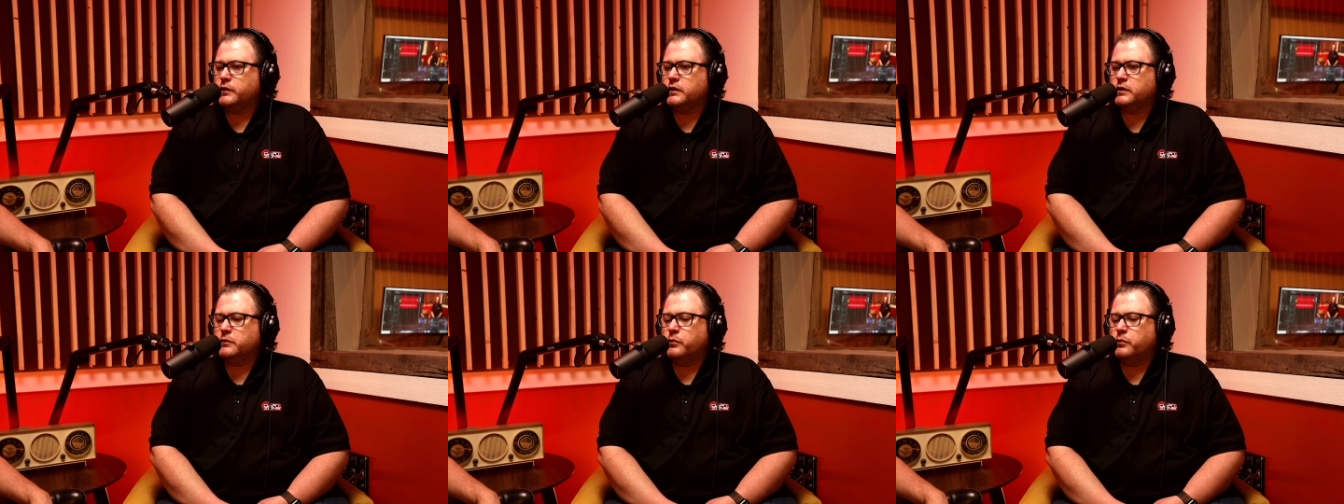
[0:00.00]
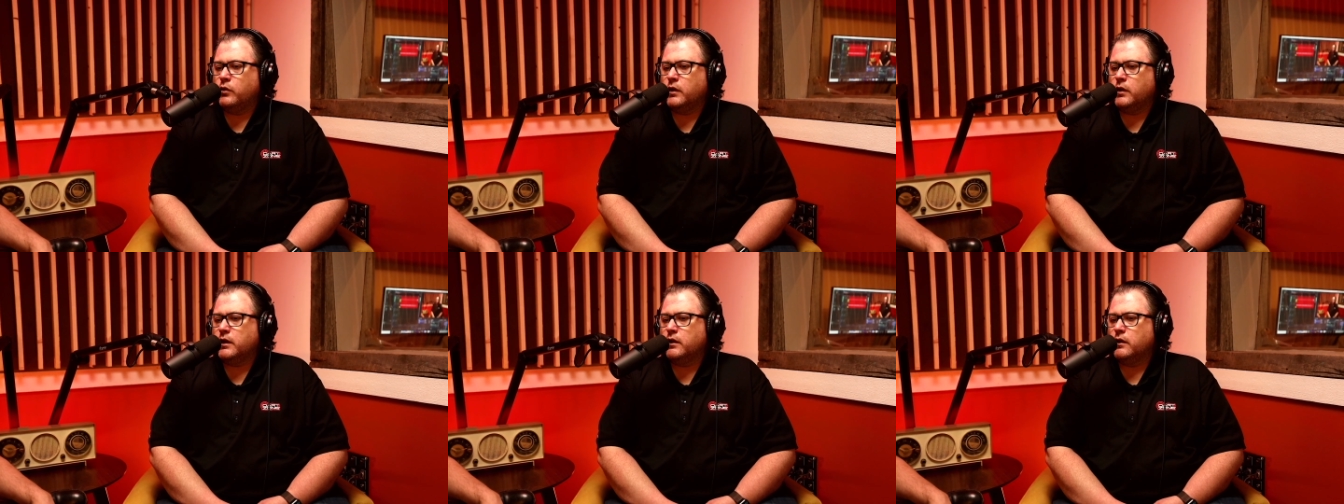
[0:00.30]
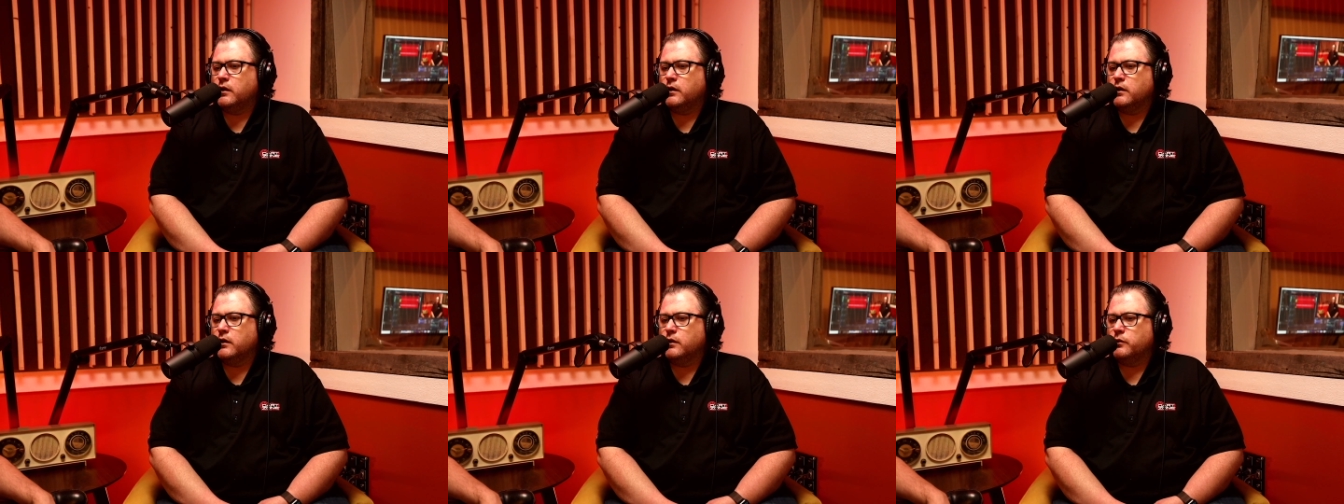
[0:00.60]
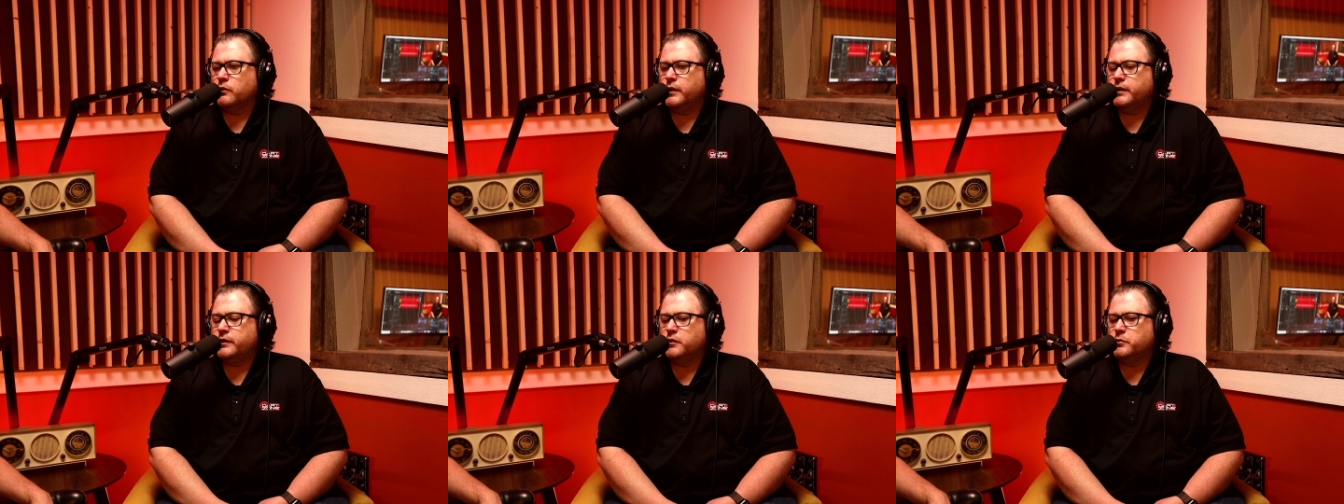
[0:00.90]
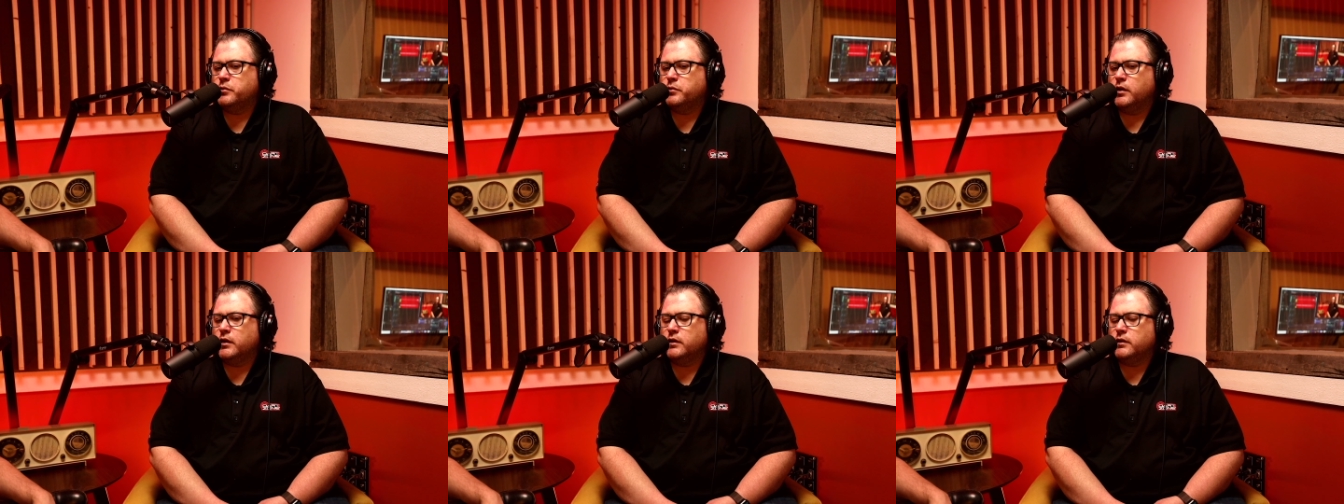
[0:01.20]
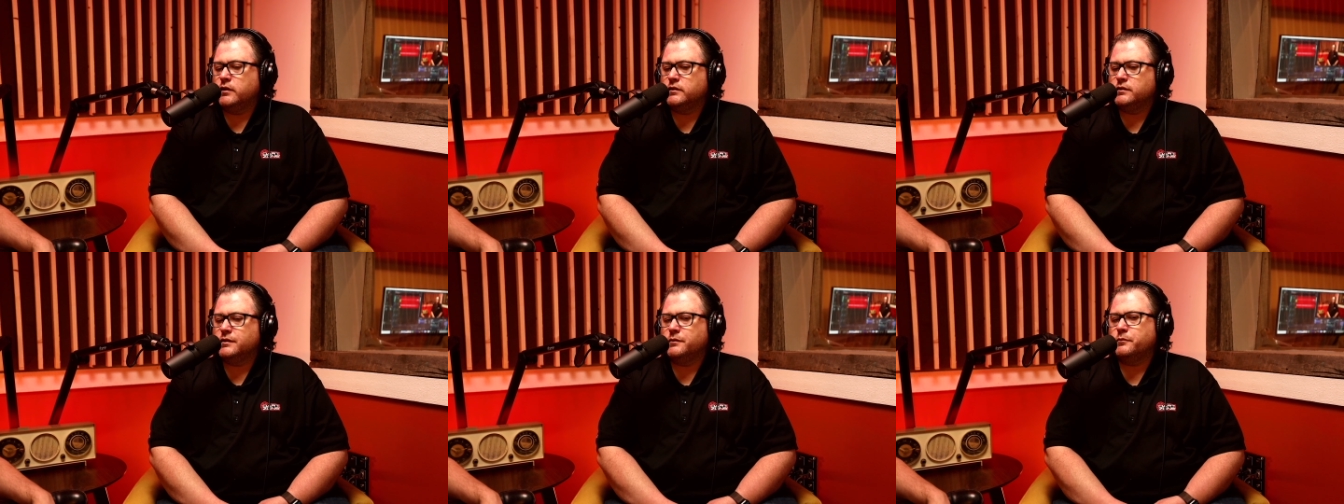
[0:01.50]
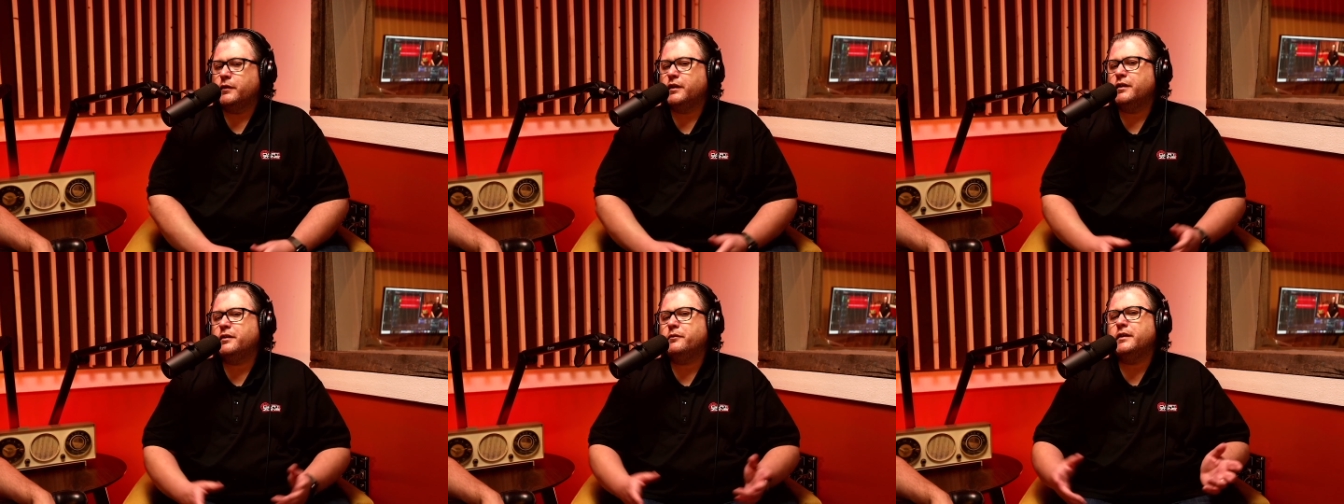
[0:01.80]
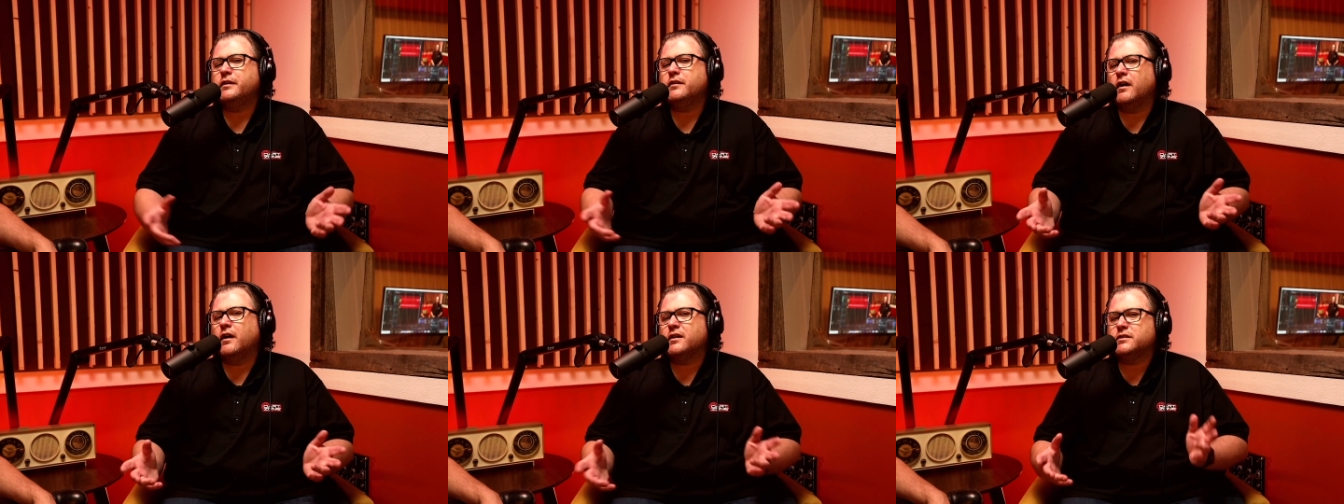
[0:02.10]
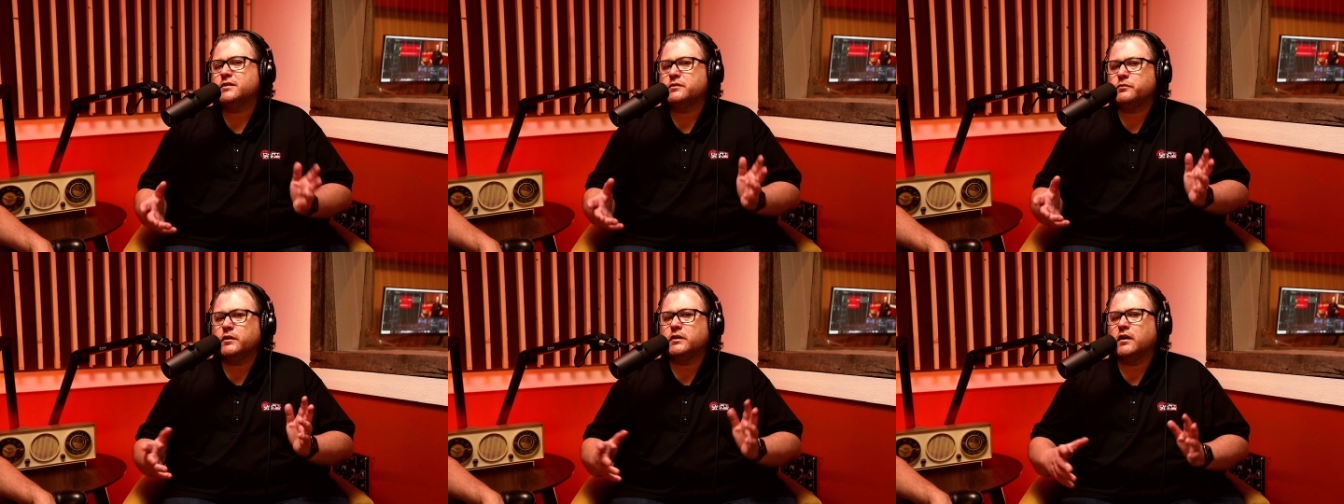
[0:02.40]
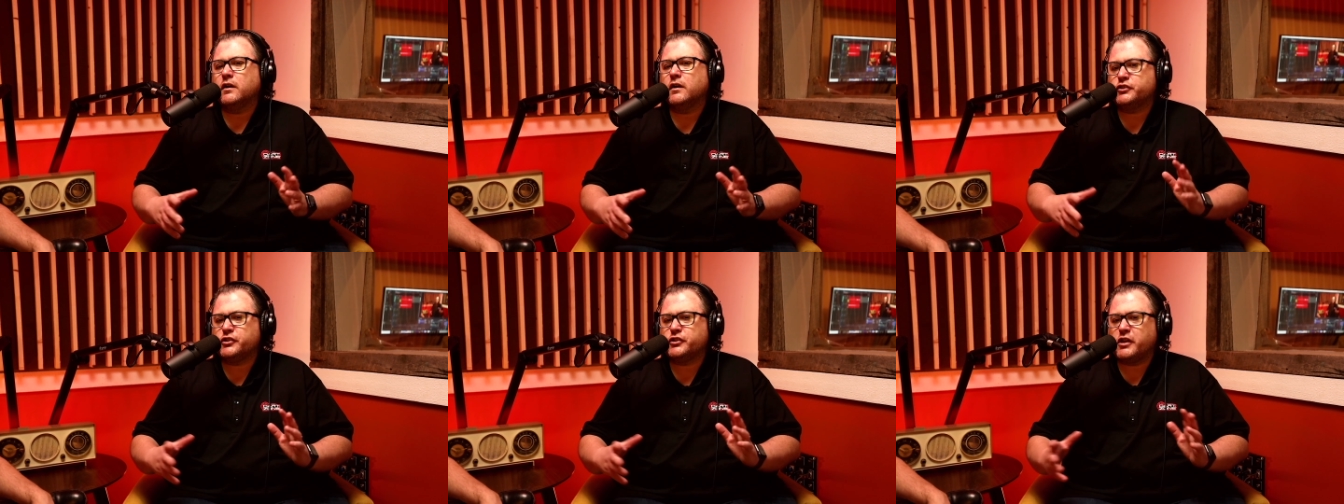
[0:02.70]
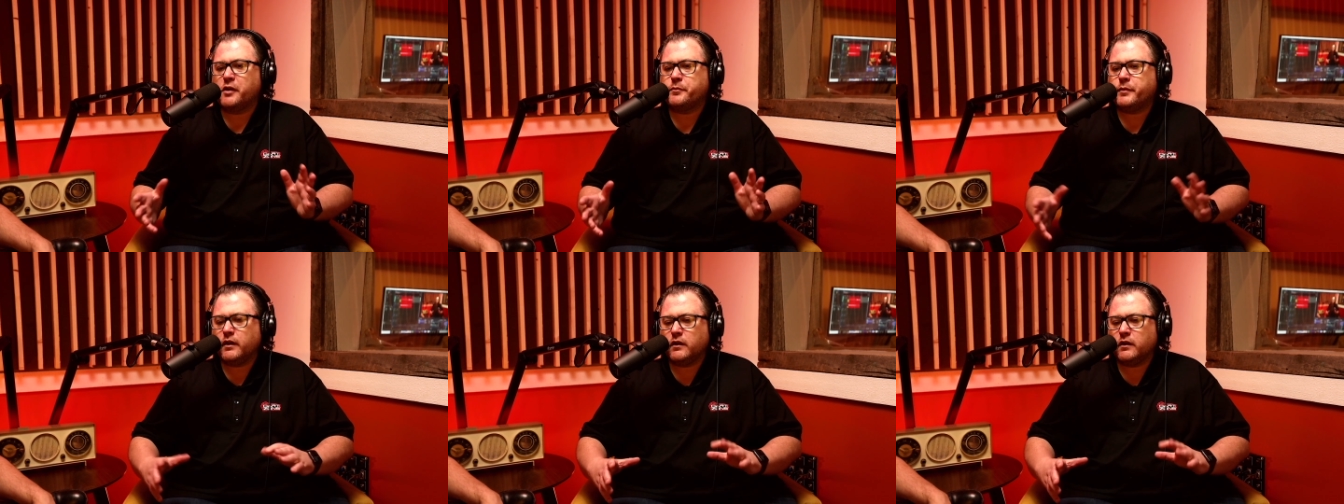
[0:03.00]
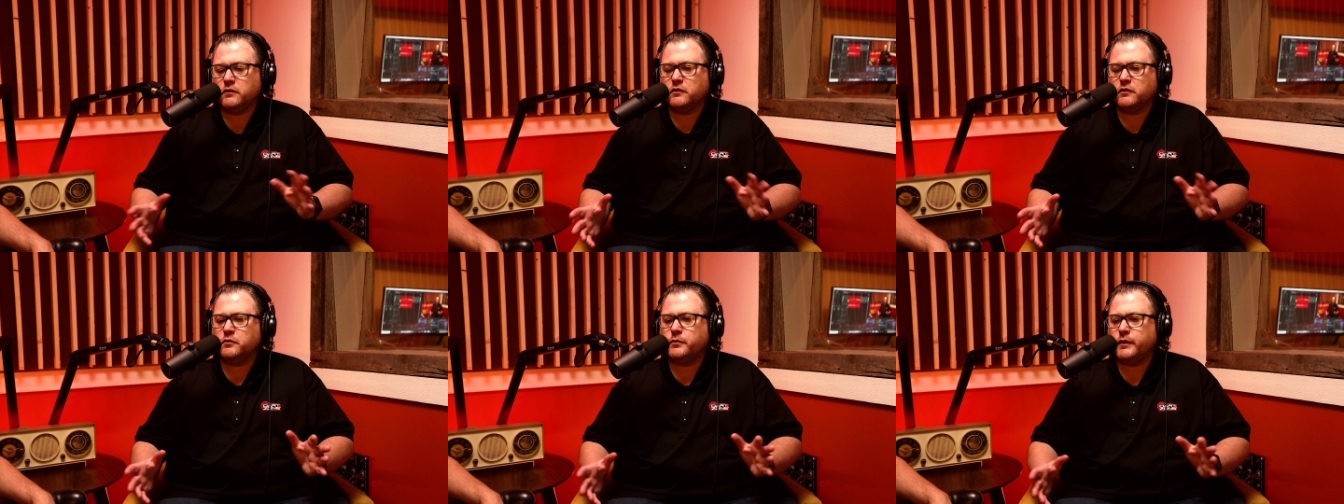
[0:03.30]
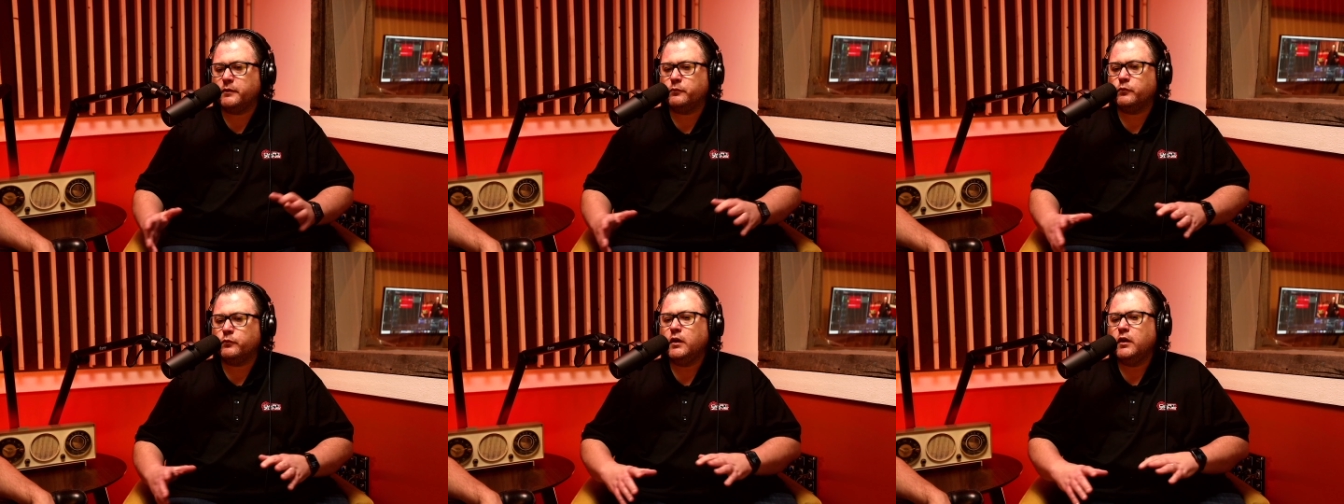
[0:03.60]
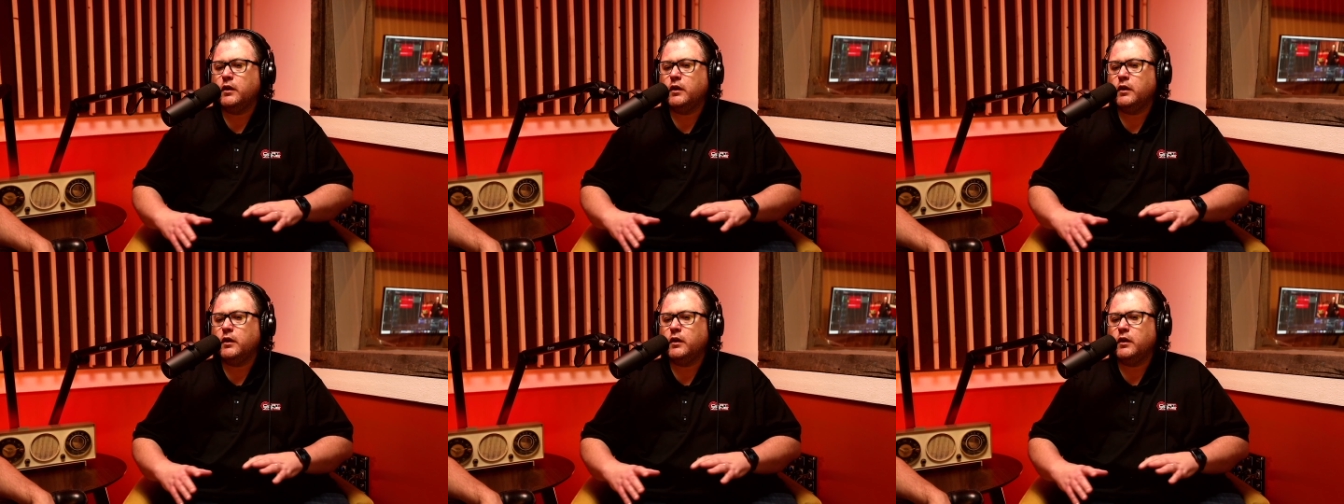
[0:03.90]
supporting our retail partners, and we talk shop here a little bit